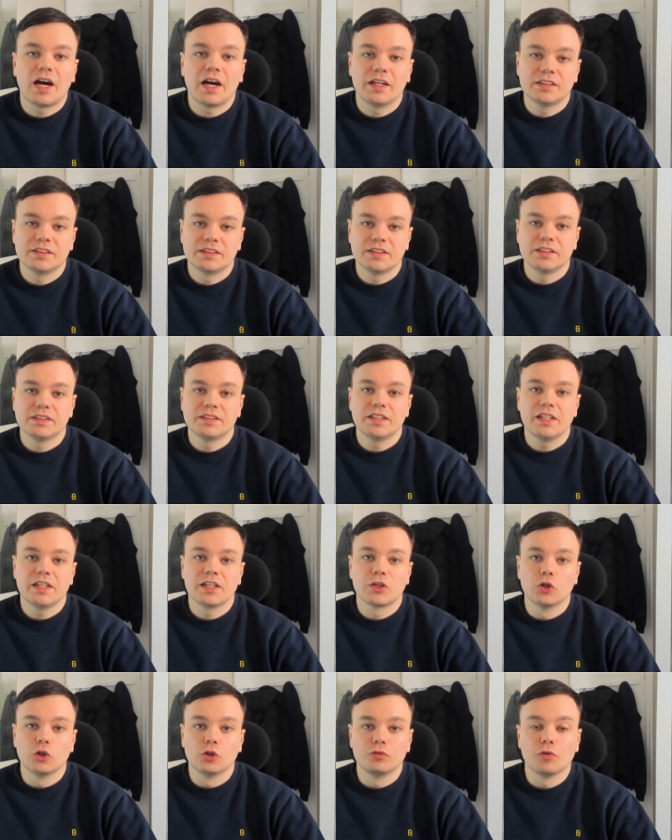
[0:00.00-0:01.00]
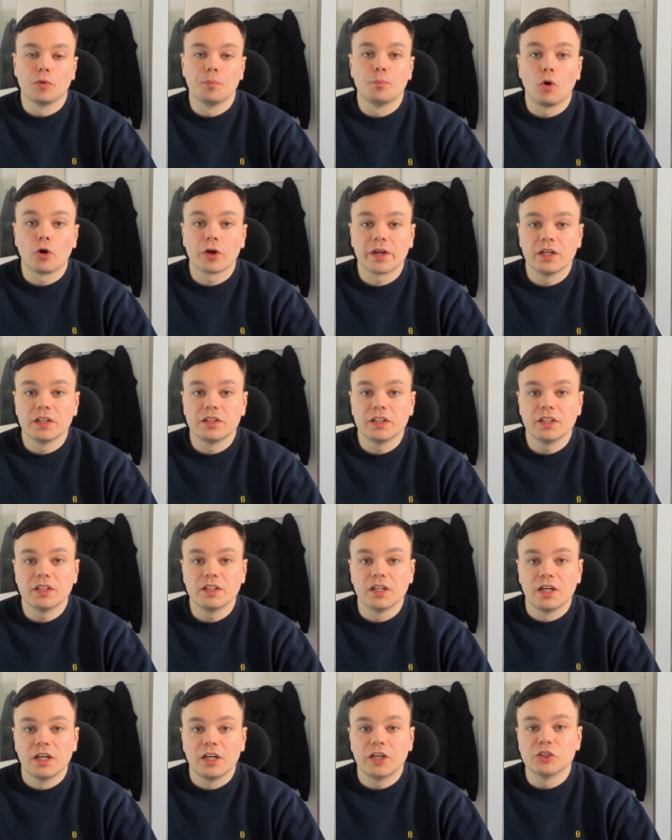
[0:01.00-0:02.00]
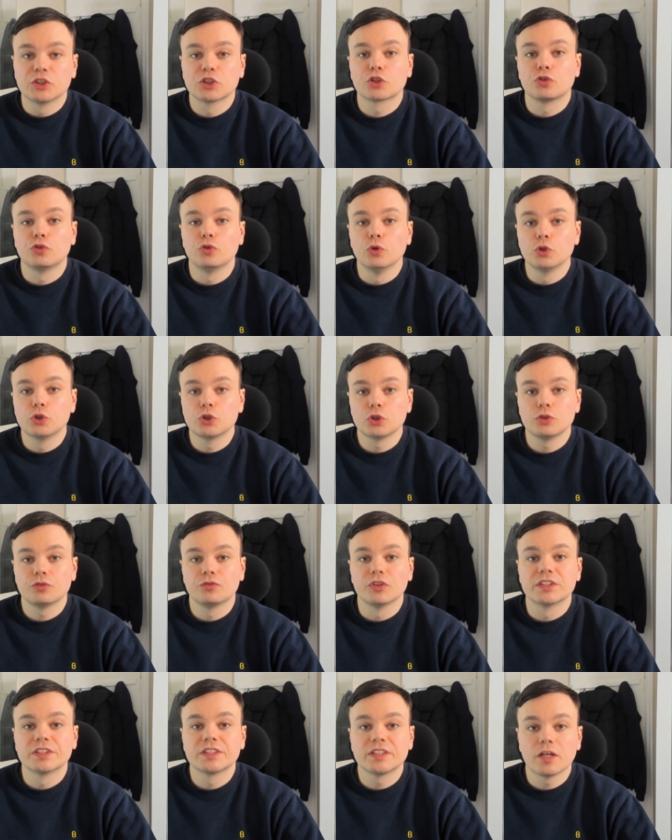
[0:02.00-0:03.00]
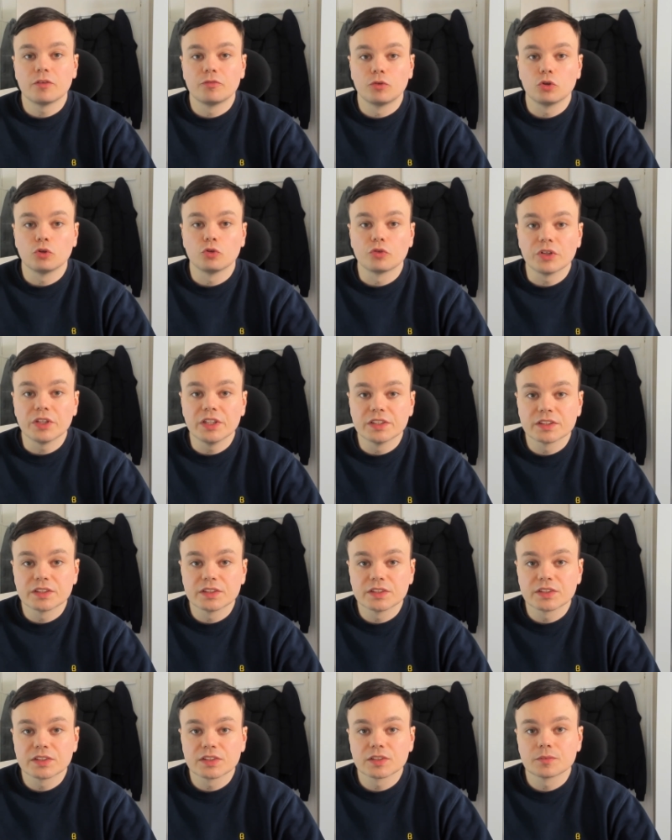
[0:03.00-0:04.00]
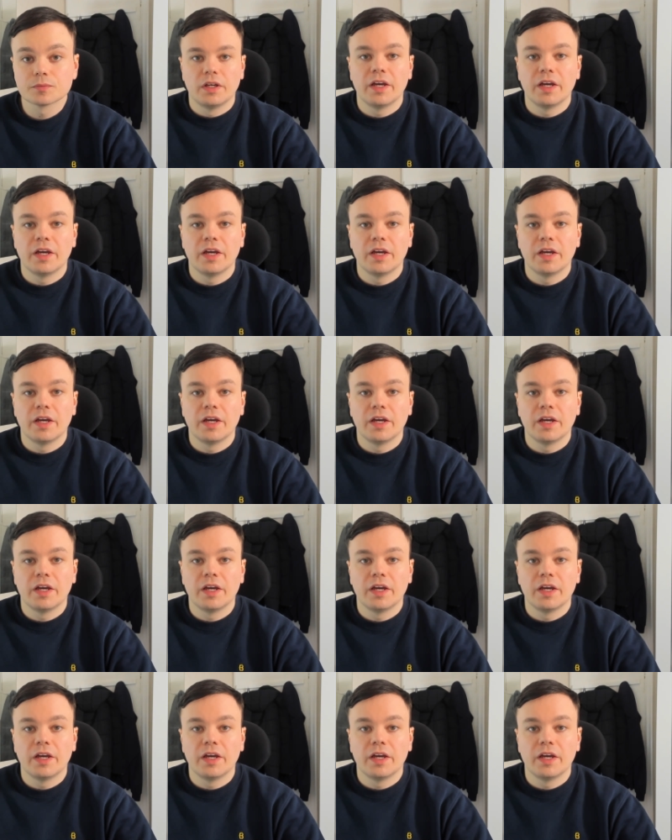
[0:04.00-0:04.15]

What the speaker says: ICD code for MOGAD is crucial for several reasons.